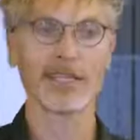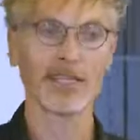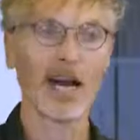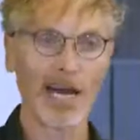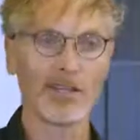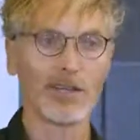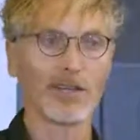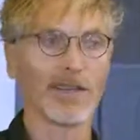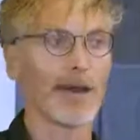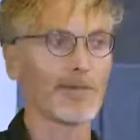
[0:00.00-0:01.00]
And I
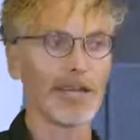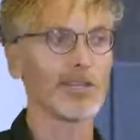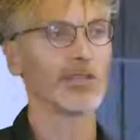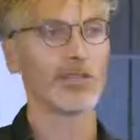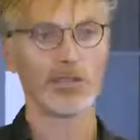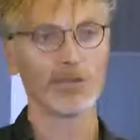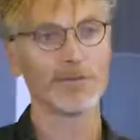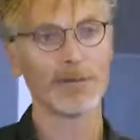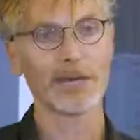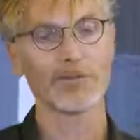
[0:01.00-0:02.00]
learned that managing a lot
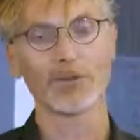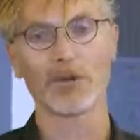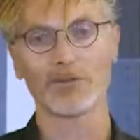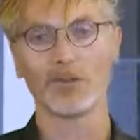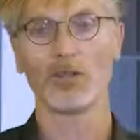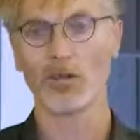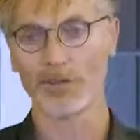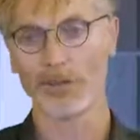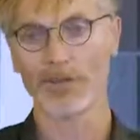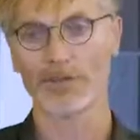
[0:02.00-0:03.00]
of people over a
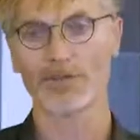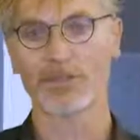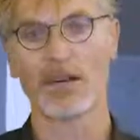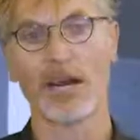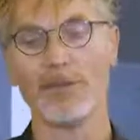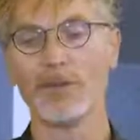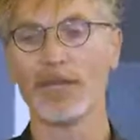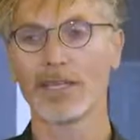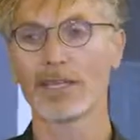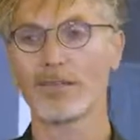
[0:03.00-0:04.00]
long period of time,
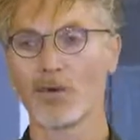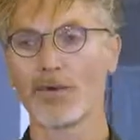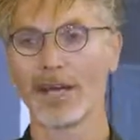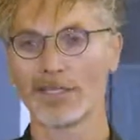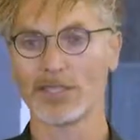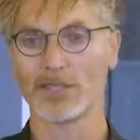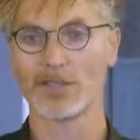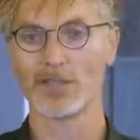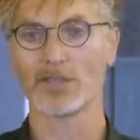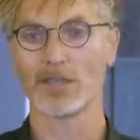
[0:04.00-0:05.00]
that the more I
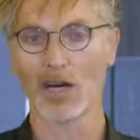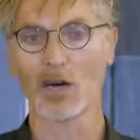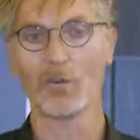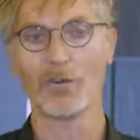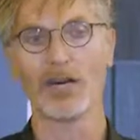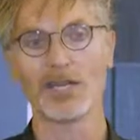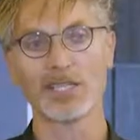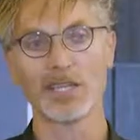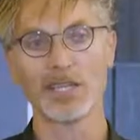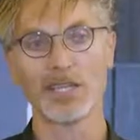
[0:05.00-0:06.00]
understood the whole
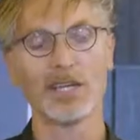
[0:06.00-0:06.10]
person,